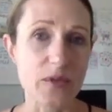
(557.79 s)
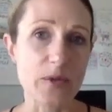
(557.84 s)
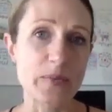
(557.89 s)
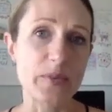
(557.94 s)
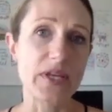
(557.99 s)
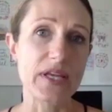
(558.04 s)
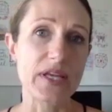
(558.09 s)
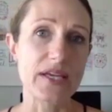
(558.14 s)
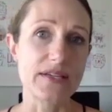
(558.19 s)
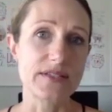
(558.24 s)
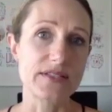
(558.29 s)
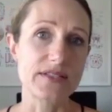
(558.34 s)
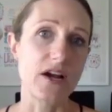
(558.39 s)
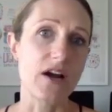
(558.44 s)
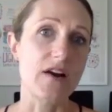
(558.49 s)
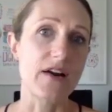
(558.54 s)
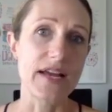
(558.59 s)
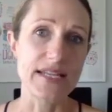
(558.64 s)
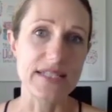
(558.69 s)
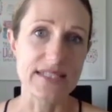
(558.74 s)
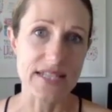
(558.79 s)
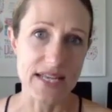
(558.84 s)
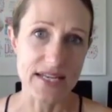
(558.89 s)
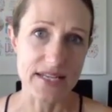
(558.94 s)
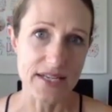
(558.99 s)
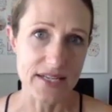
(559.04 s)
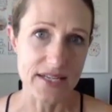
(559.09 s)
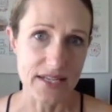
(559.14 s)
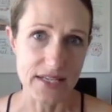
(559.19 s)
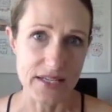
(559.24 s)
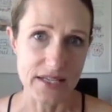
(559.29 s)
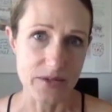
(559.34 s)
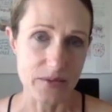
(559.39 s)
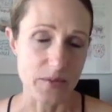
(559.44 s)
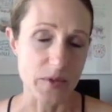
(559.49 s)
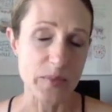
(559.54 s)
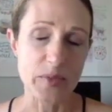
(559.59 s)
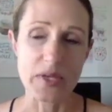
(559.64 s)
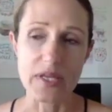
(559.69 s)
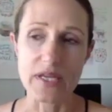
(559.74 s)
replace our identity,
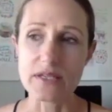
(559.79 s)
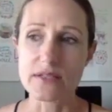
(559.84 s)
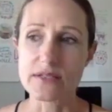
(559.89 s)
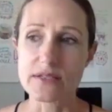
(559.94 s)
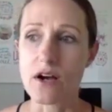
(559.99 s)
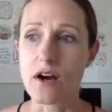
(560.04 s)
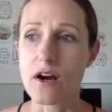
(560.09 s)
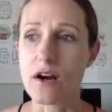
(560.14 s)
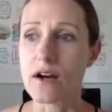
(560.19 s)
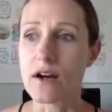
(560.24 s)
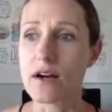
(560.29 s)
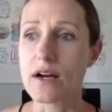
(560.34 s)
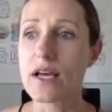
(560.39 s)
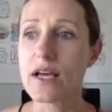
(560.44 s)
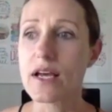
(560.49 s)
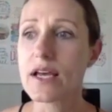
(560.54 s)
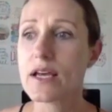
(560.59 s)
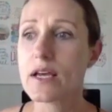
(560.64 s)
replace our